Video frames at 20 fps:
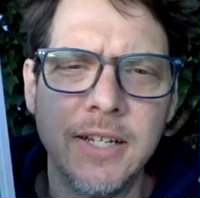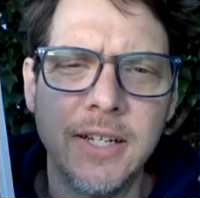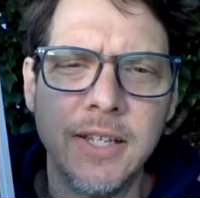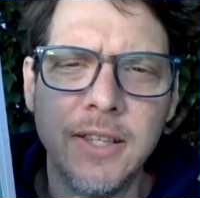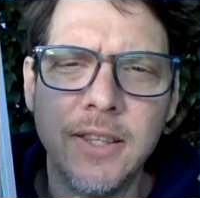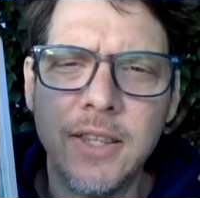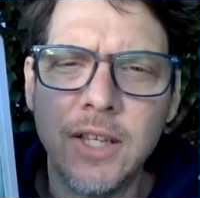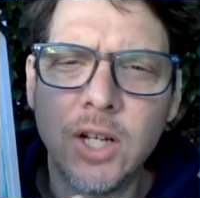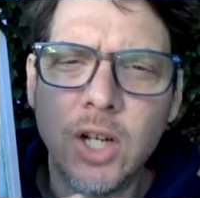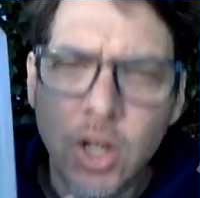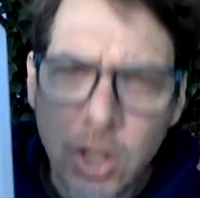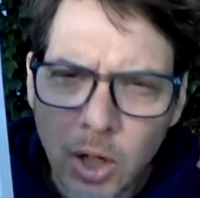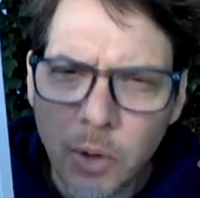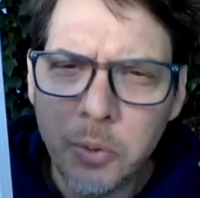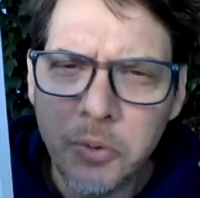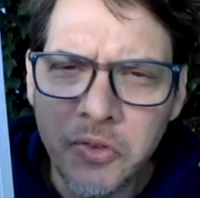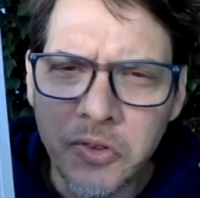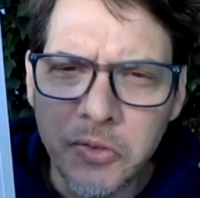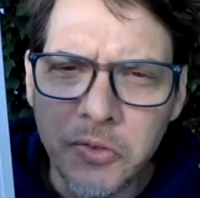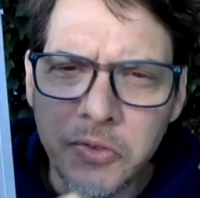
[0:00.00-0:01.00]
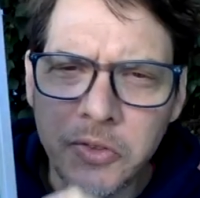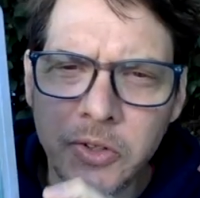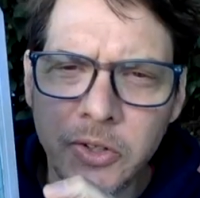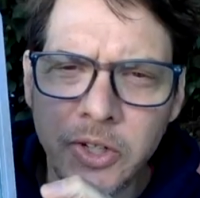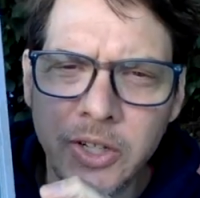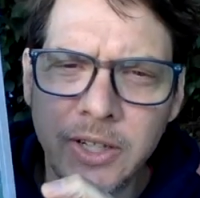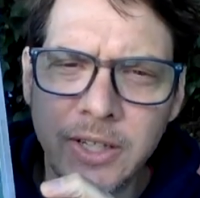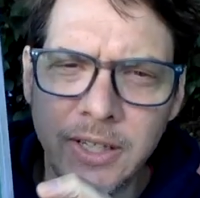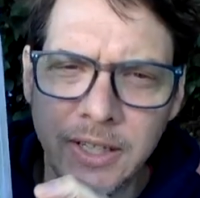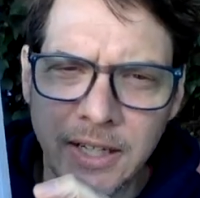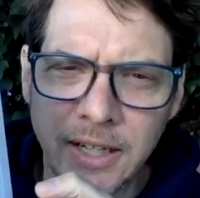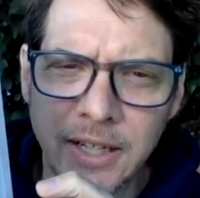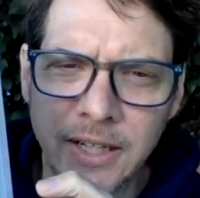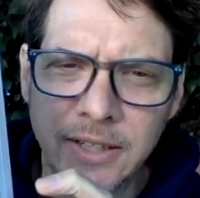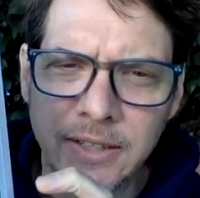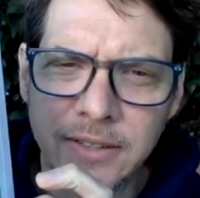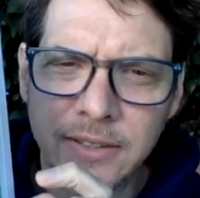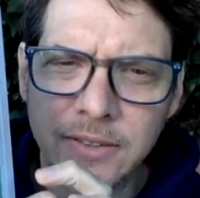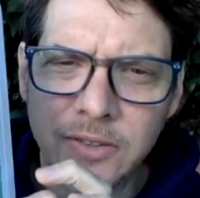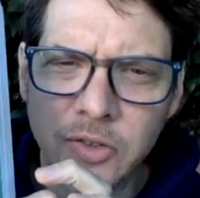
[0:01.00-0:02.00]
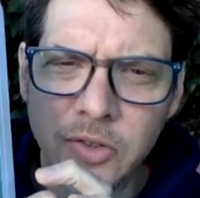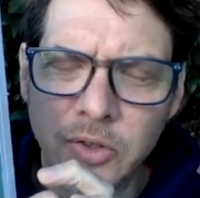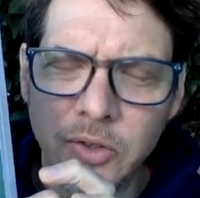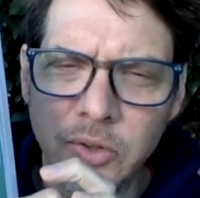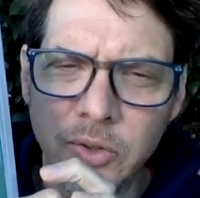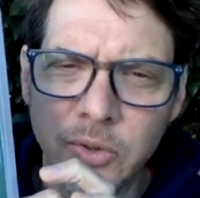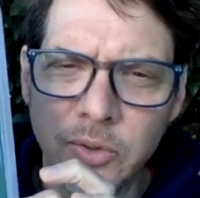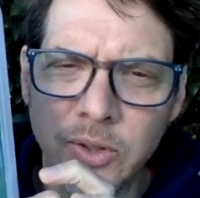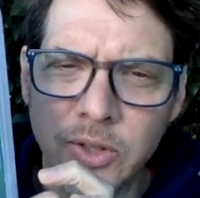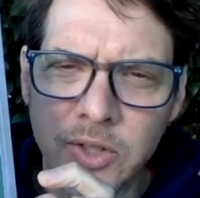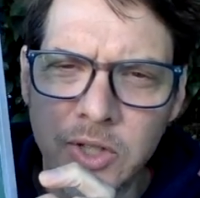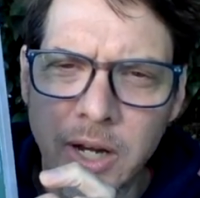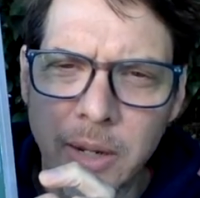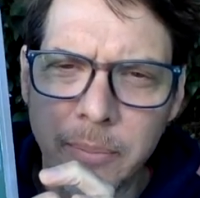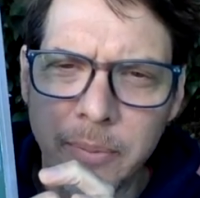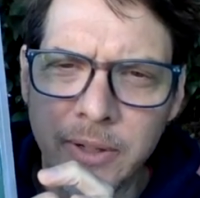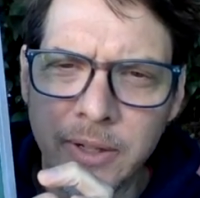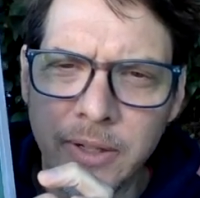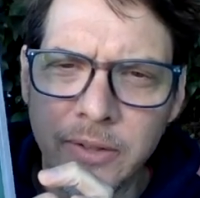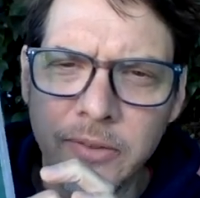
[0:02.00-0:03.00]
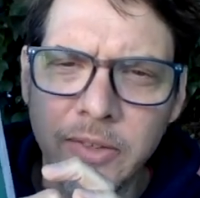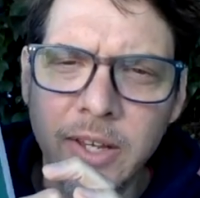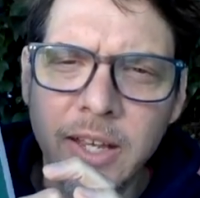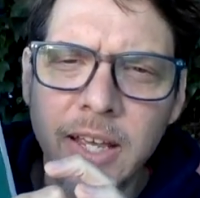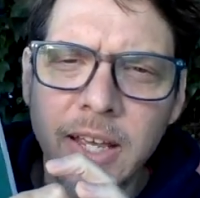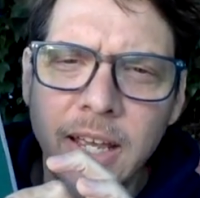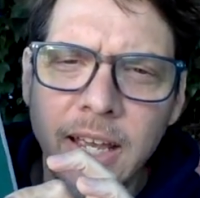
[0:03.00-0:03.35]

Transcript: the closest you're gonna get to the Japanese.